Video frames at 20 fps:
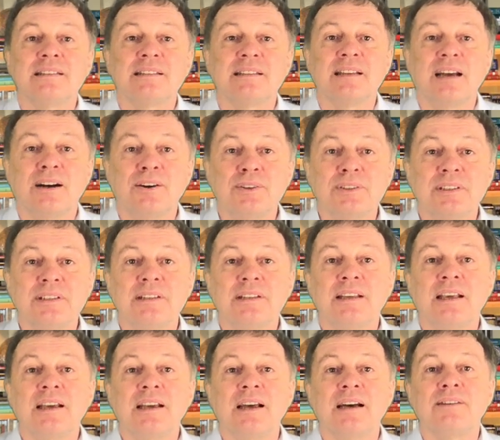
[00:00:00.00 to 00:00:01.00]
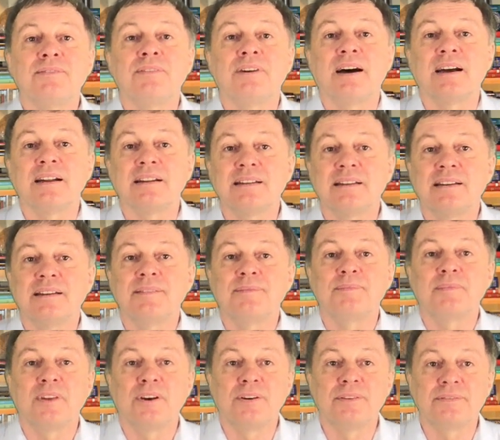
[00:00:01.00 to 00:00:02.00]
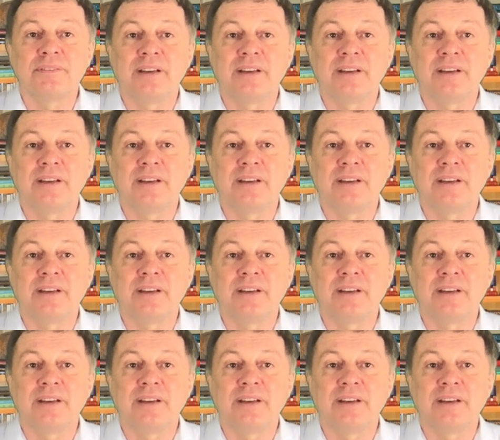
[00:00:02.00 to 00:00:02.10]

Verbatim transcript: one thousand gigawatt of